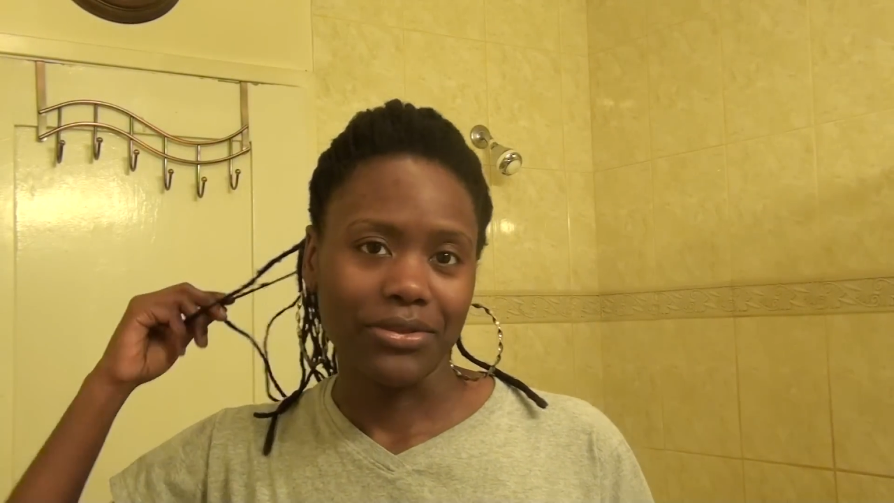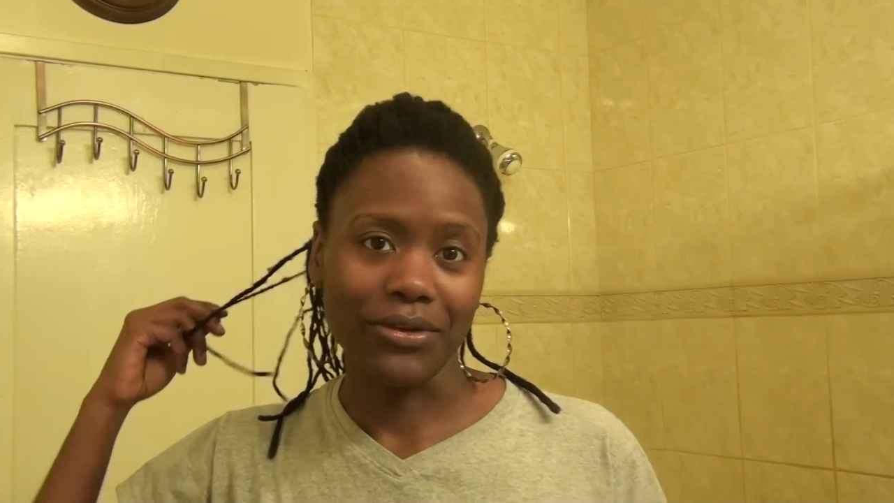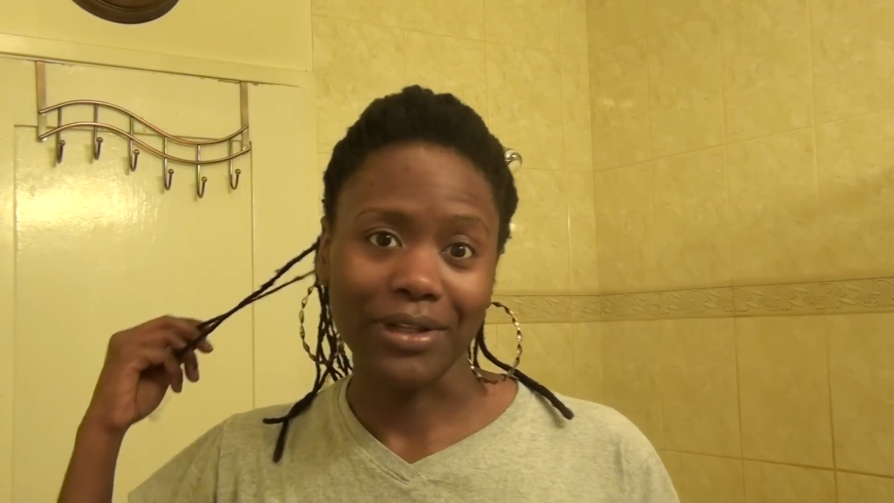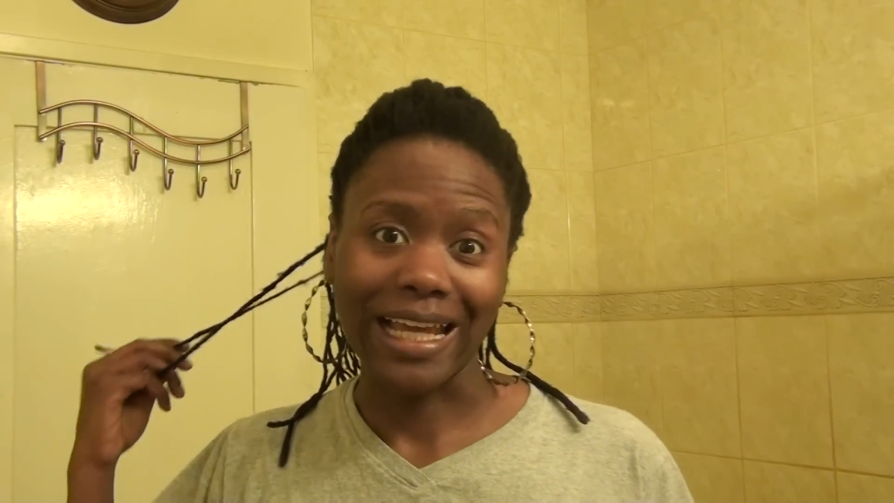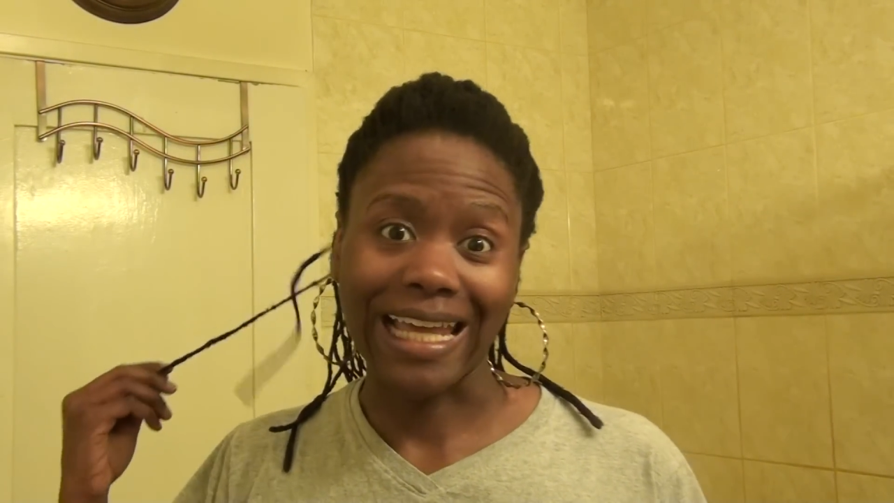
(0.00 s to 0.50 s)

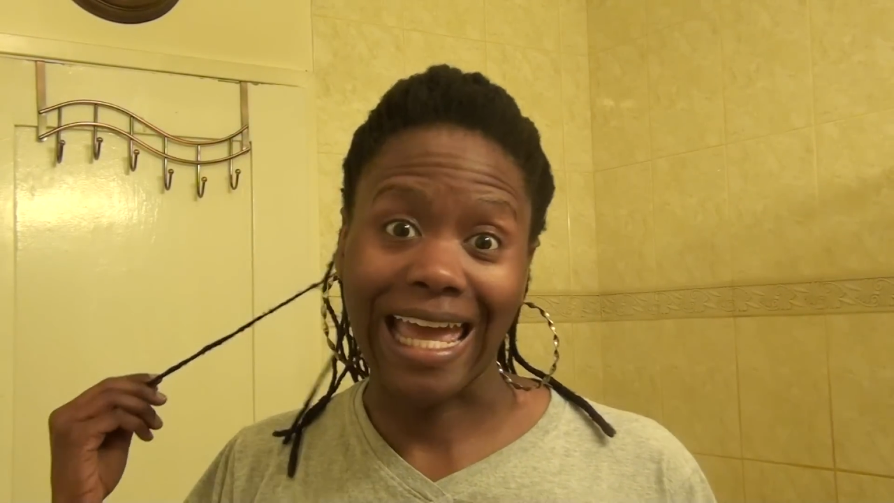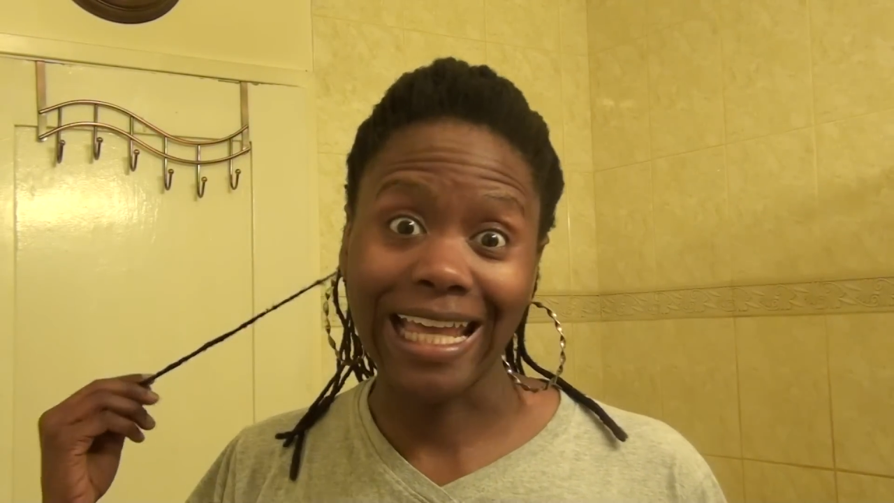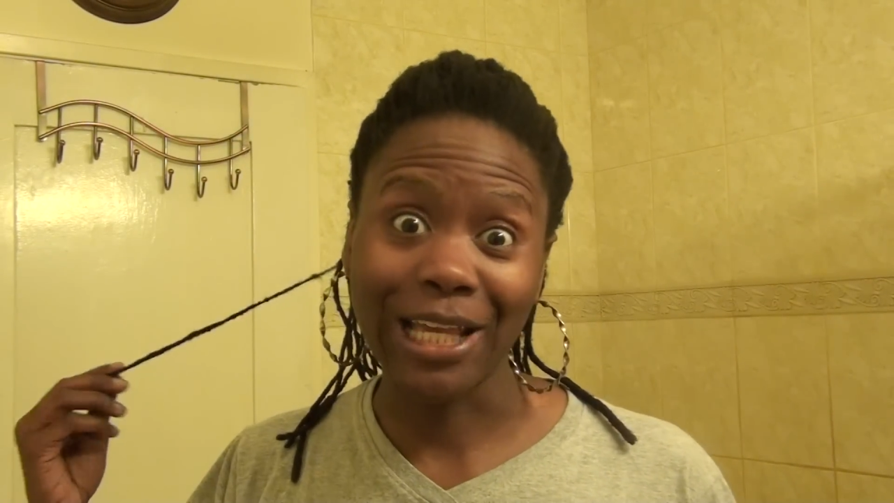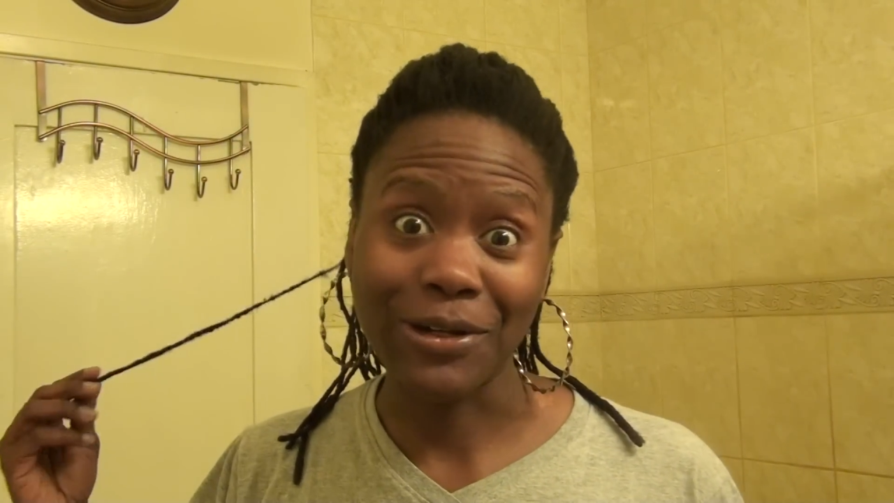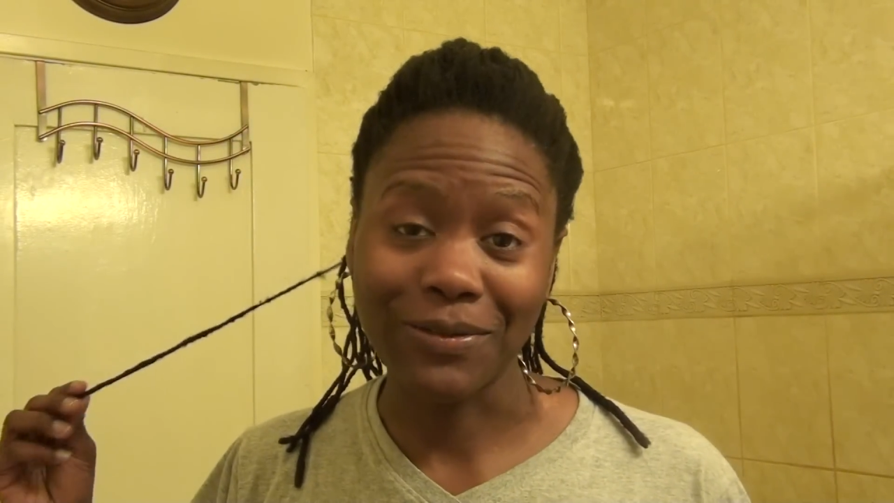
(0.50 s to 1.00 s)
they're like
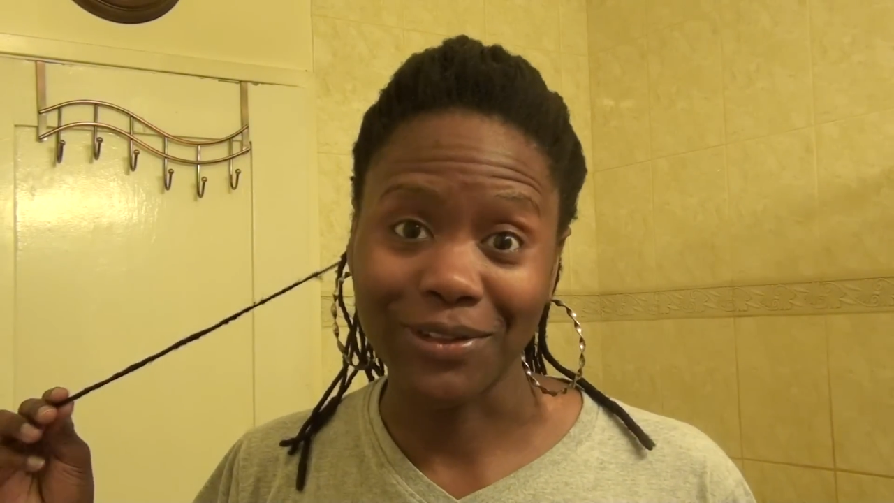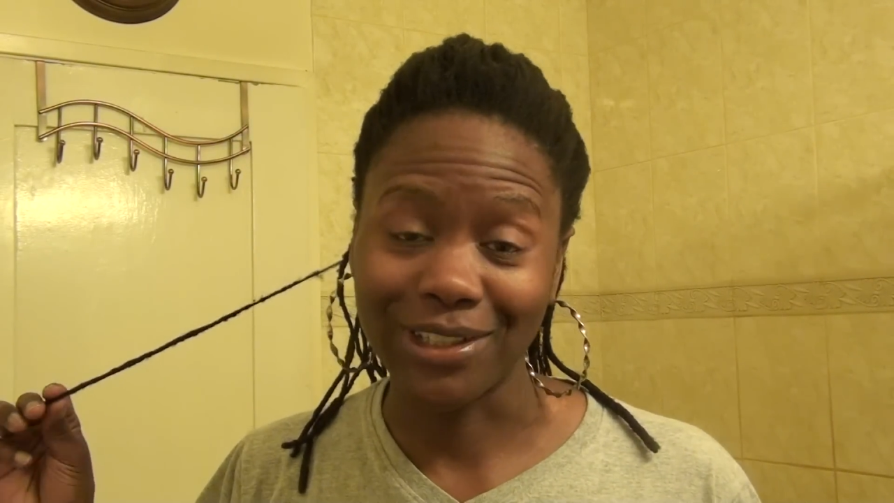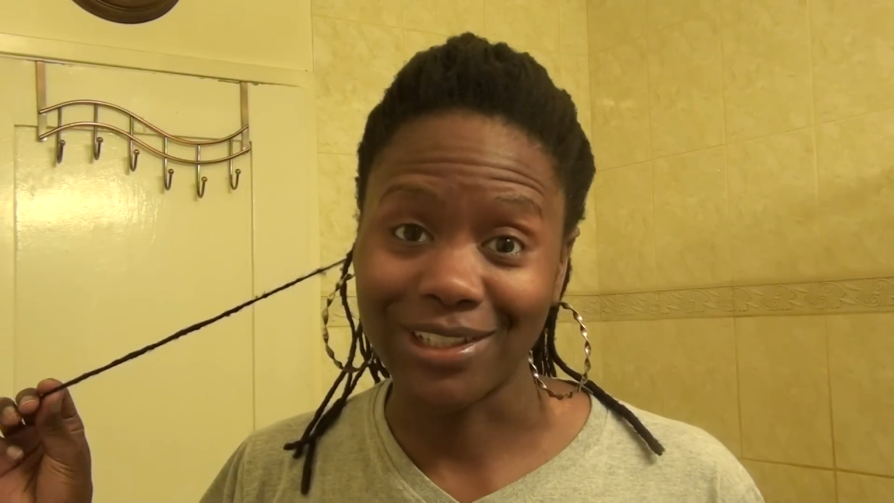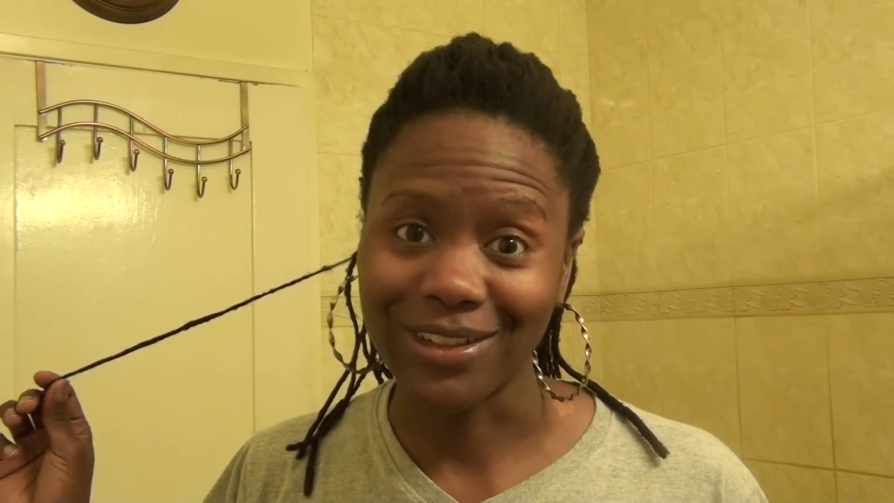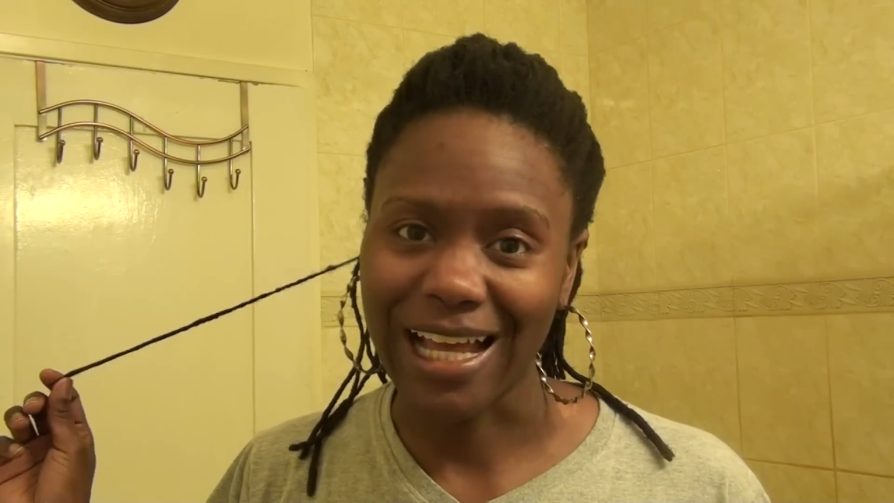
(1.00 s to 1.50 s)
hanging on for
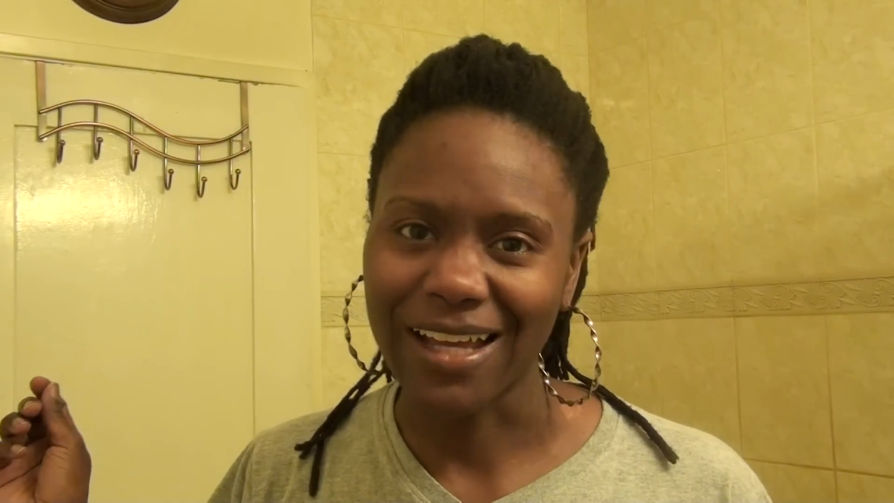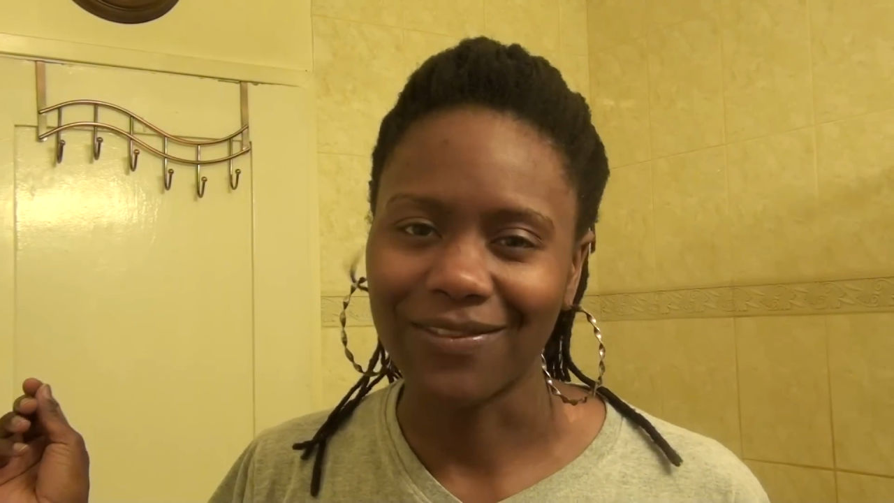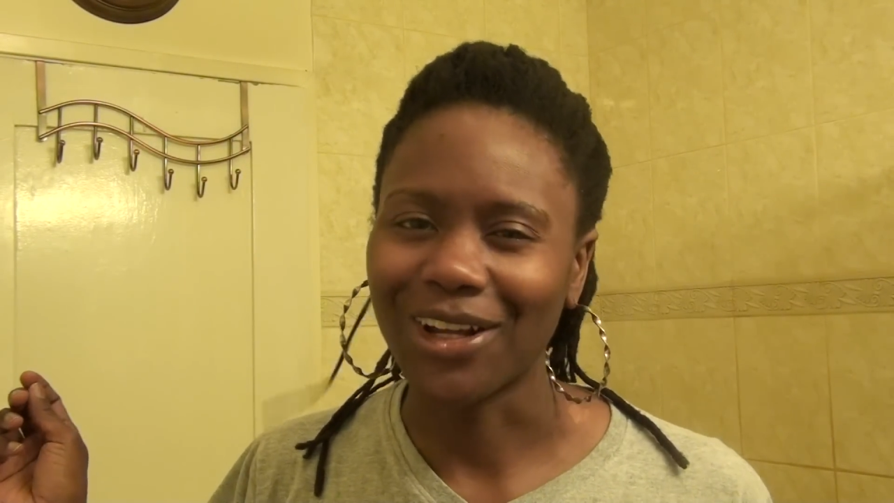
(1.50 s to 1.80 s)
dear life.